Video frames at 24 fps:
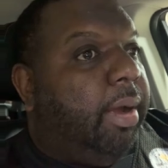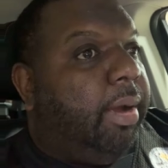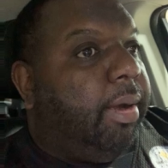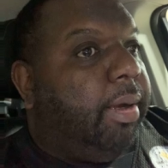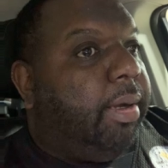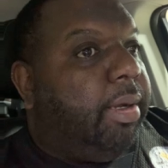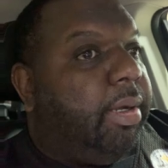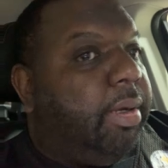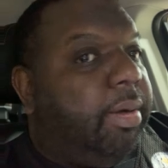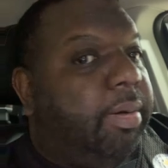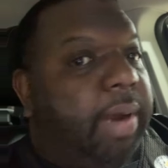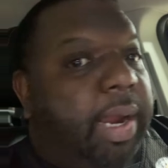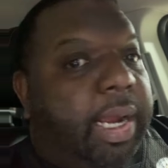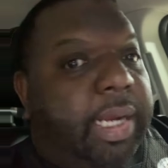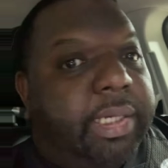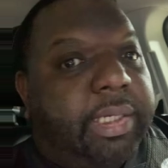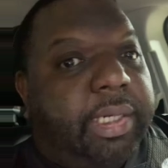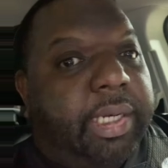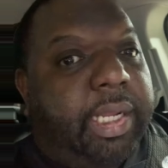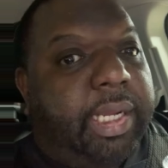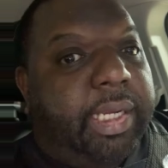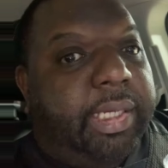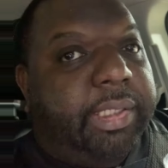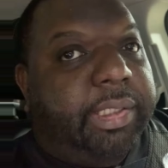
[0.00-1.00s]

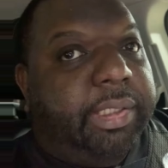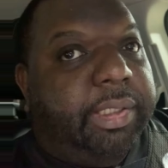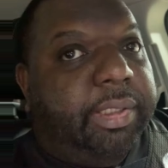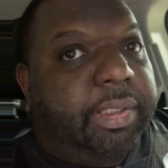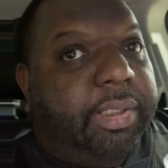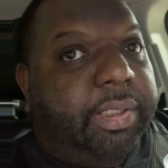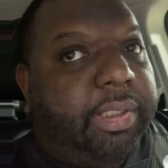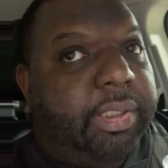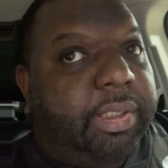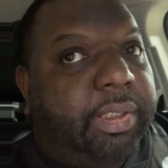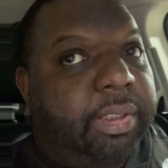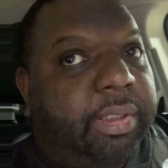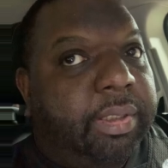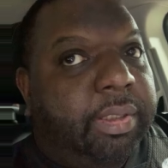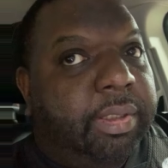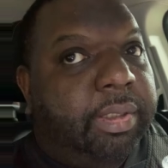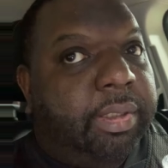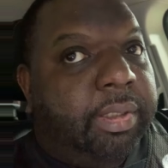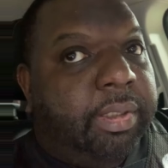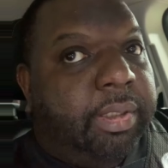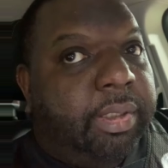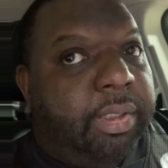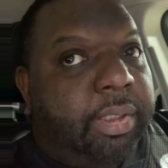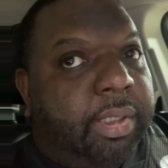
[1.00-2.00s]
Congratulations
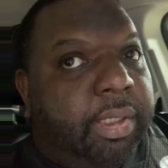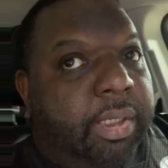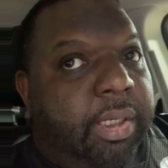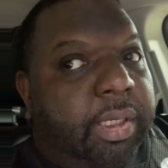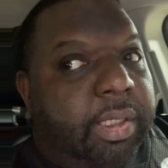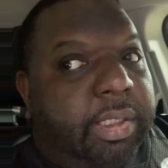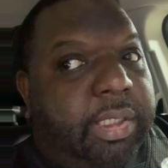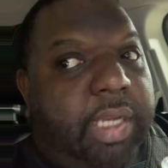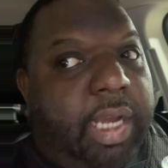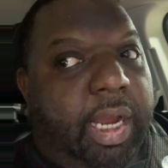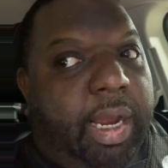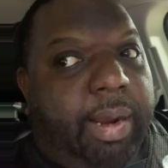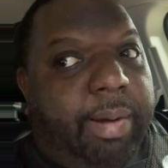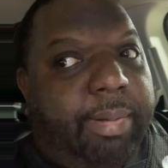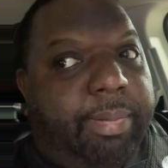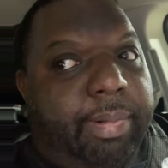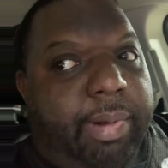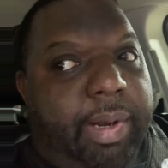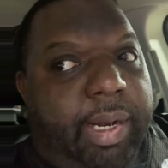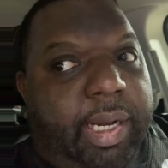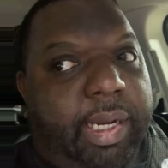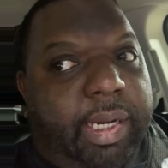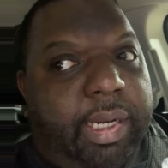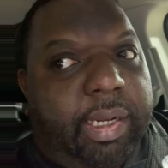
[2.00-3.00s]
to Tom
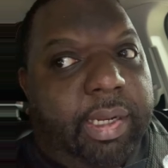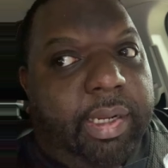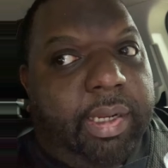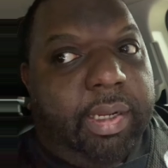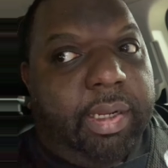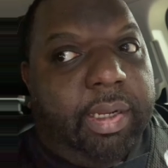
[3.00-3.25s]
Brady.